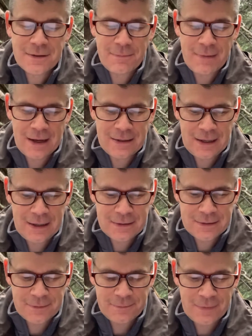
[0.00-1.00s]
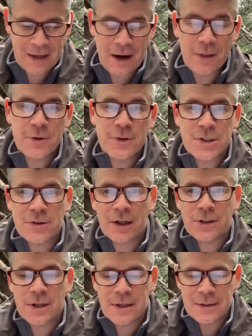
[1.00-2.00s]
mandates and other
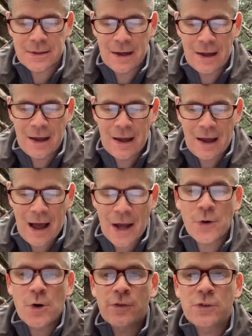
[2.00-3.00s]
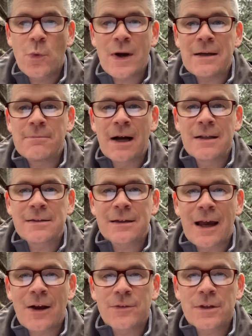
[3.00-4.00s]
restrictions. I don't know if 20 months
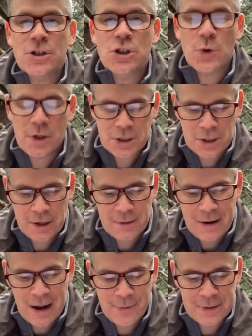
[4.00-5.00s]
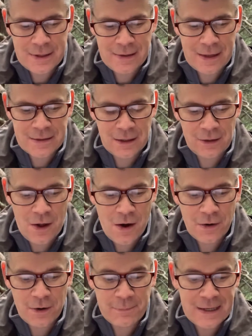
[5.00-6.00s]
counts as short-term. I would say that's a
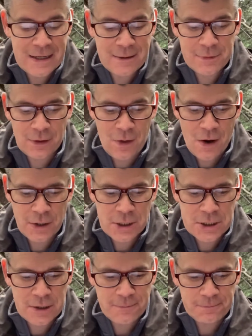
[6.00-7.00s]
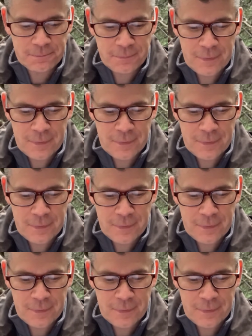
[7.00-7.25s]
longer, medium to longer term.